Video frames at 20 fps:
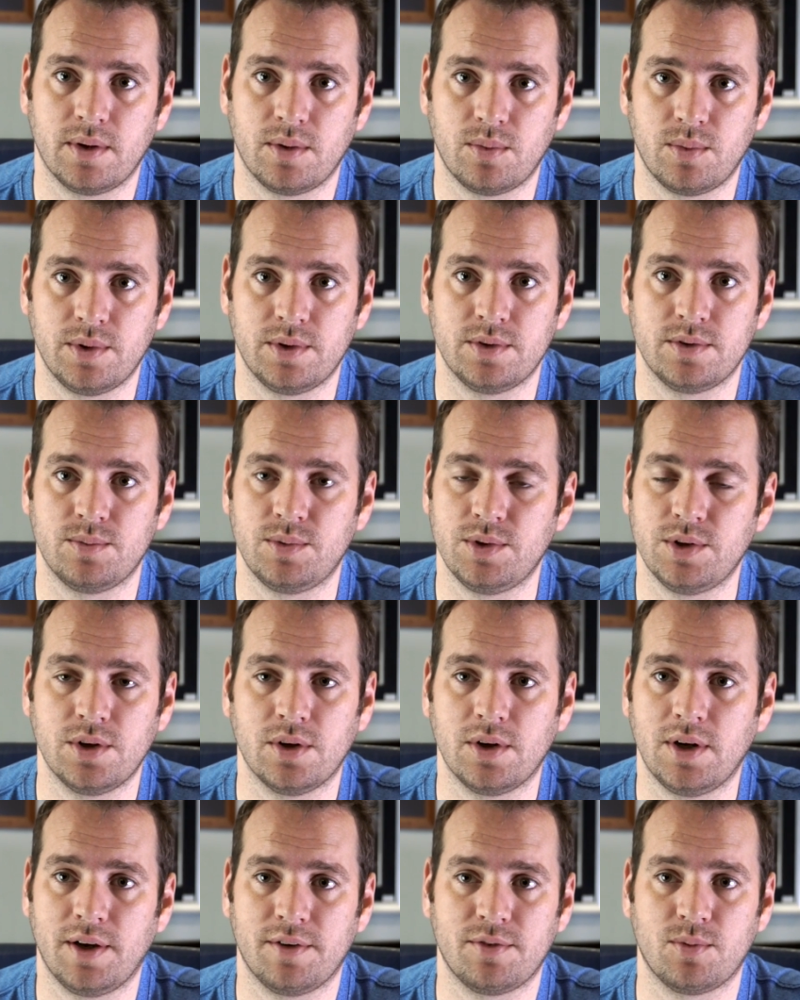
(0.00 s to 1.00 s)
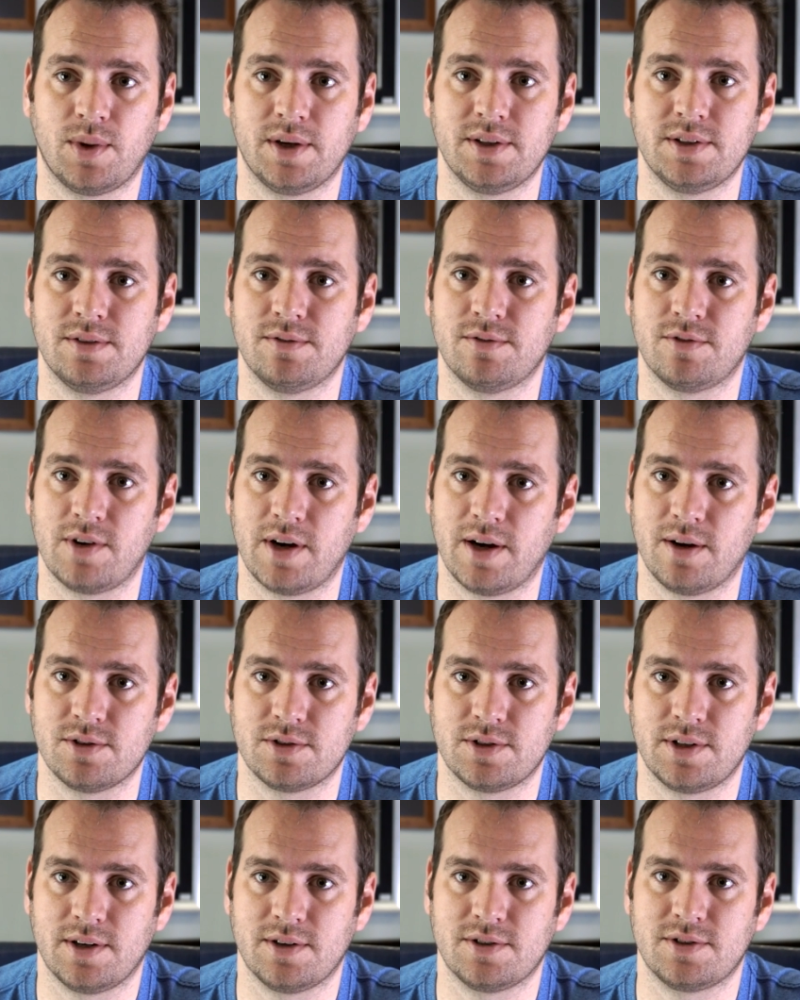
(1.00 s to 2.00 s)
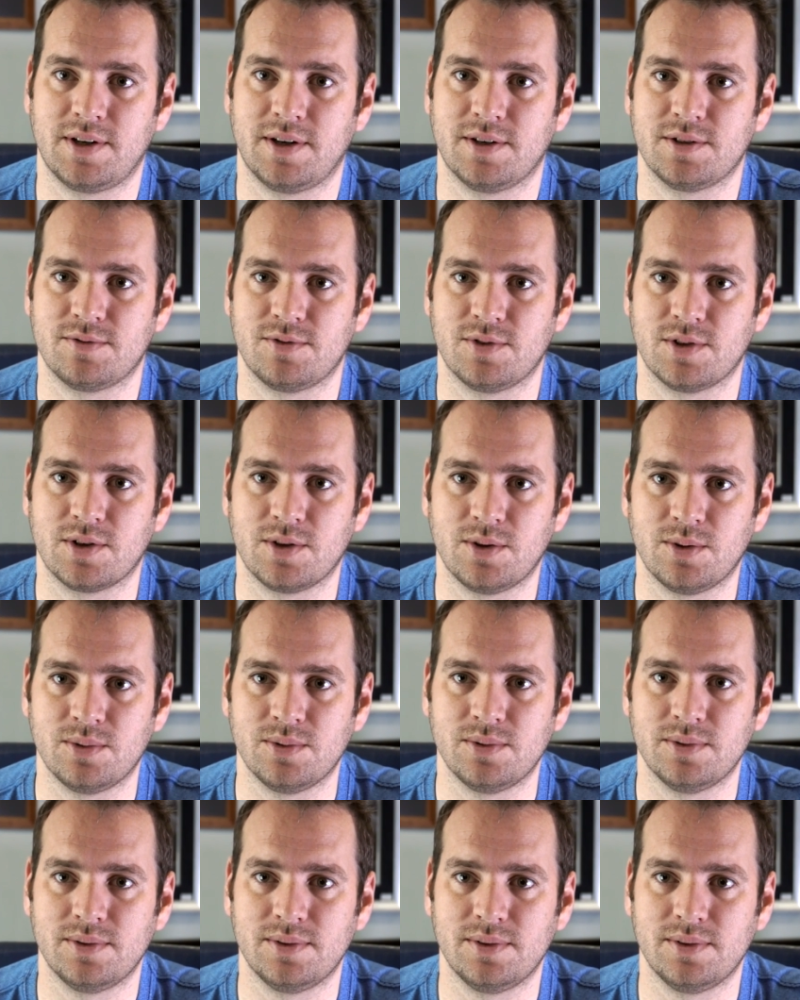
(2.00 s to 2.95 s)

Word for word: We're not left waiting for hours and hours and hours for a call.